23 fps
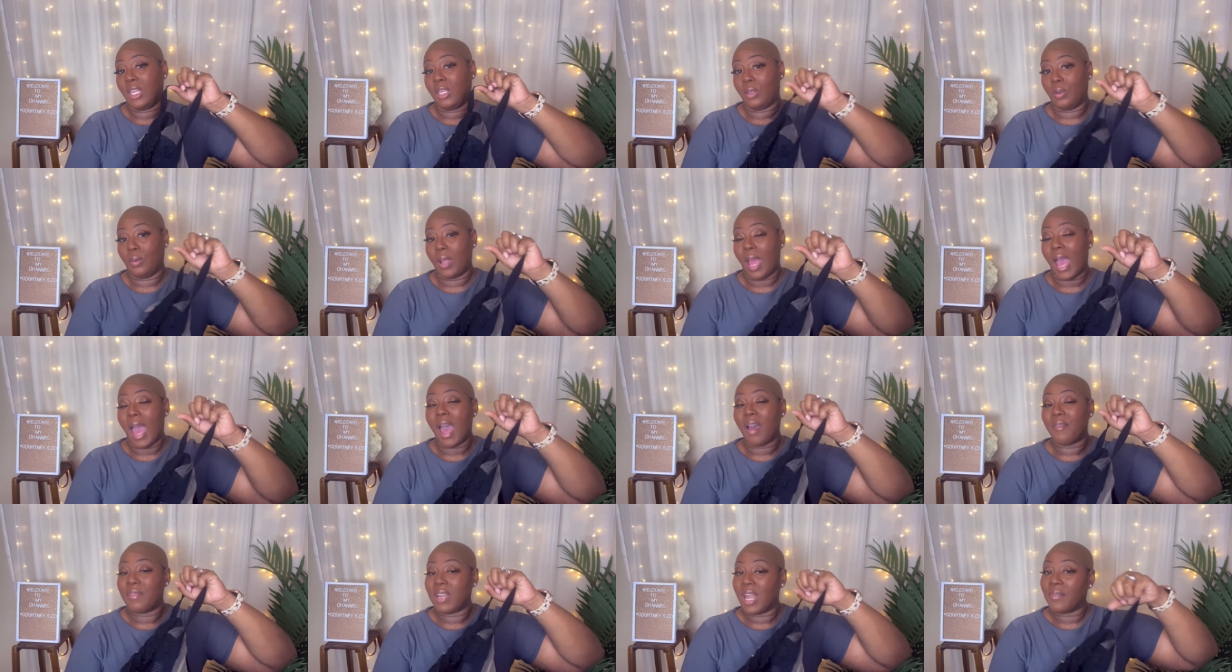unit. I
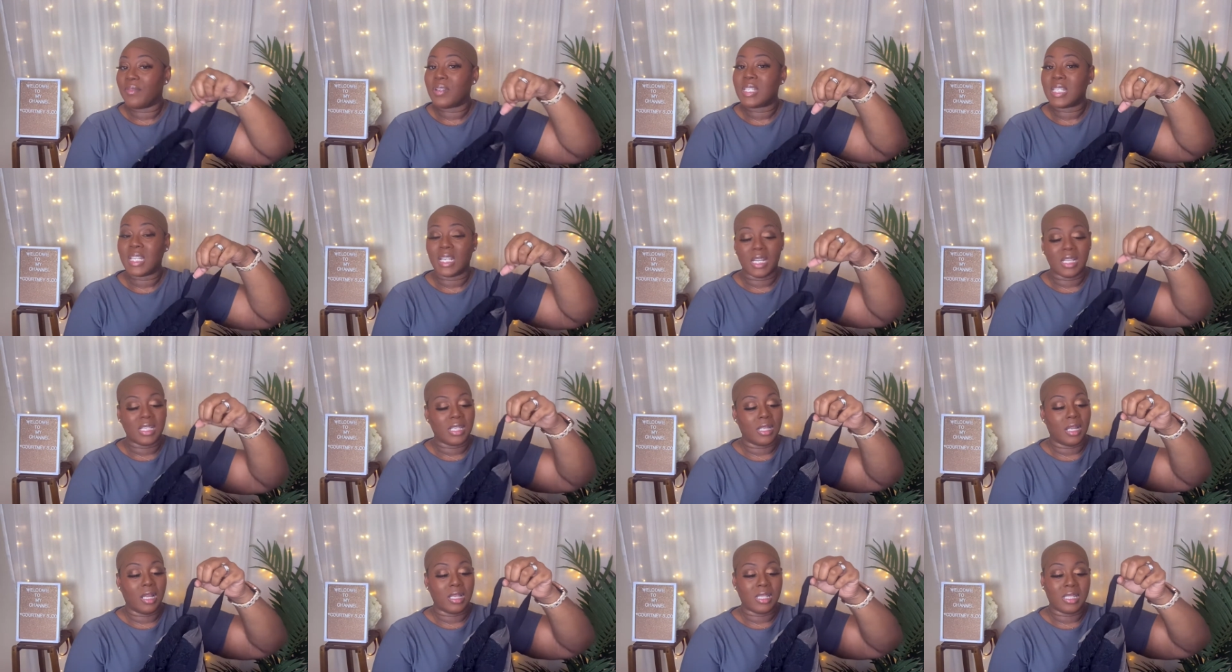have never seen a,
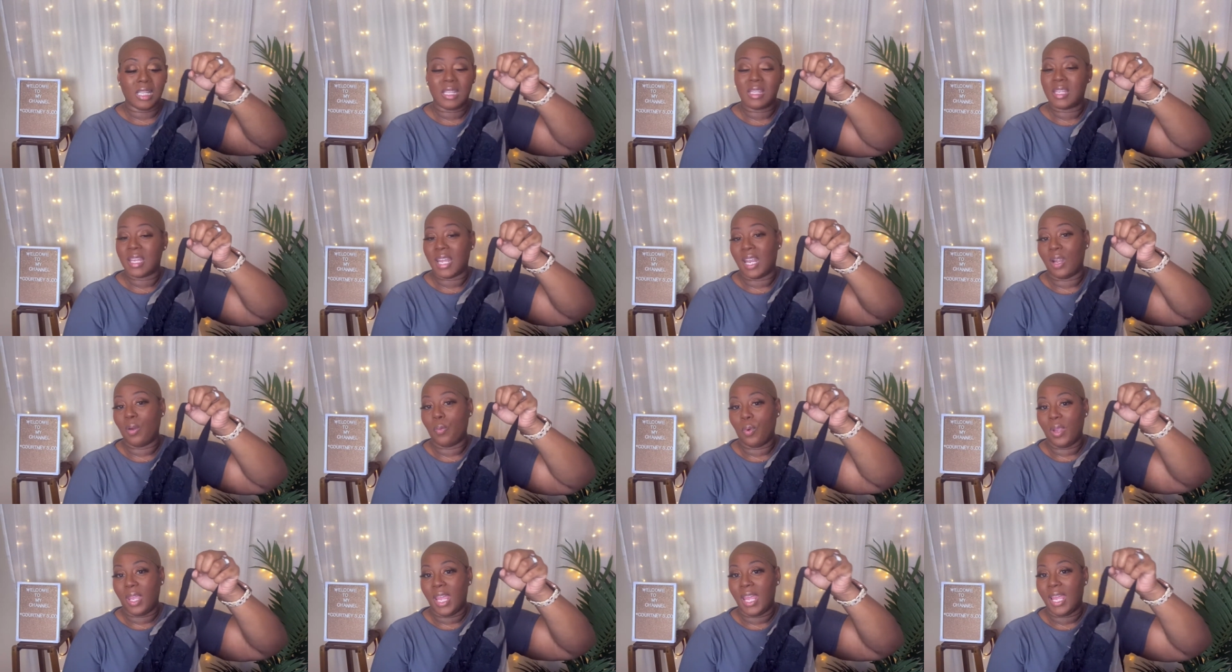a
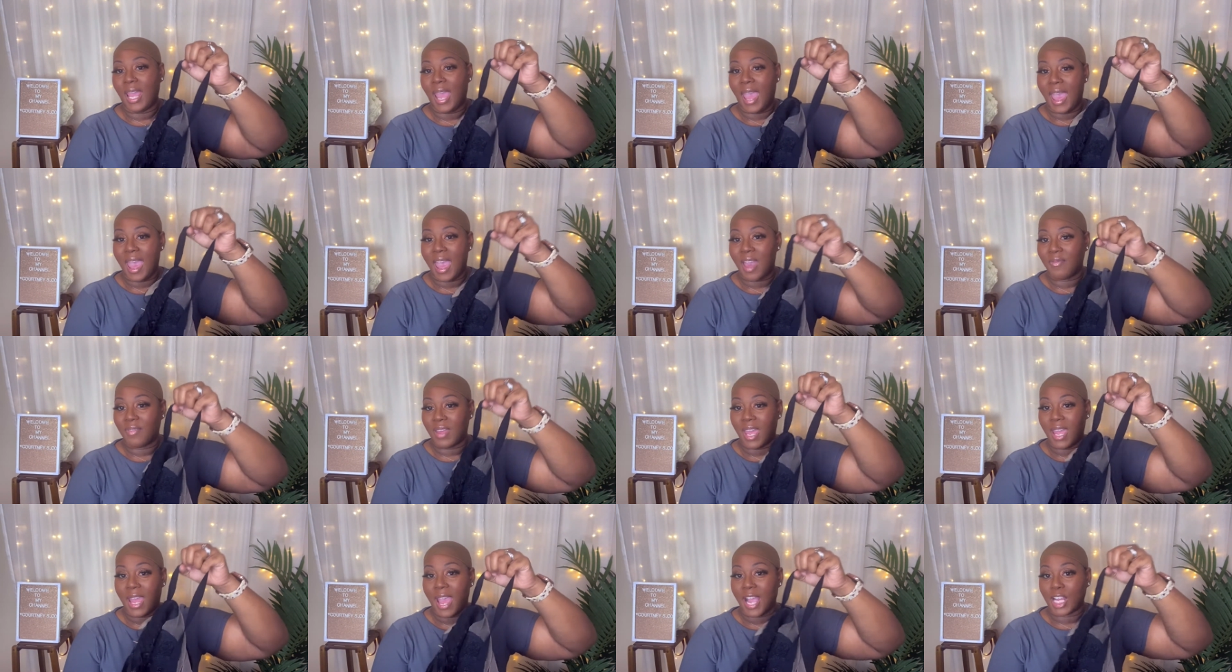synthetic wig have
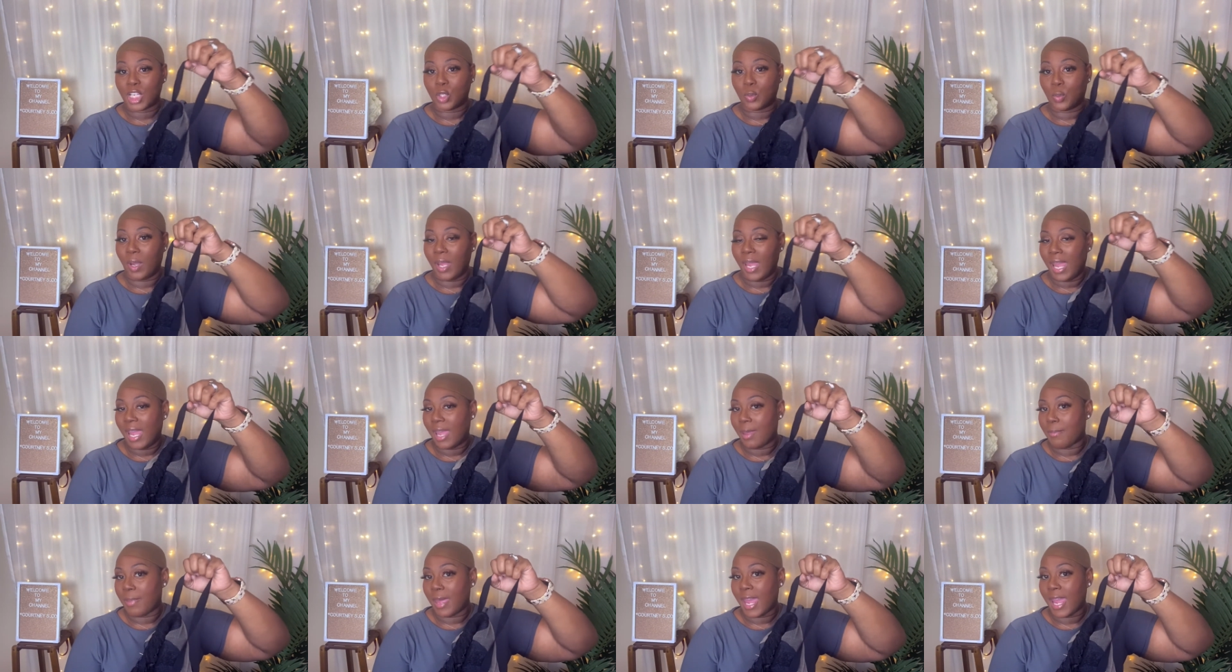an actual
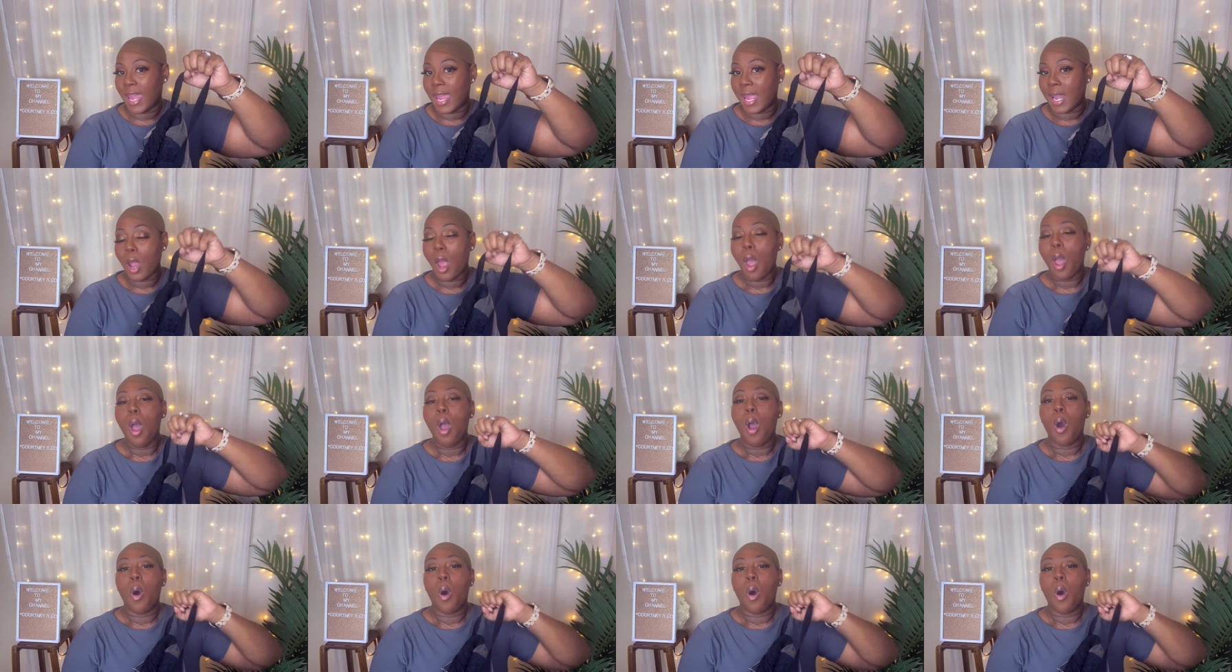headband.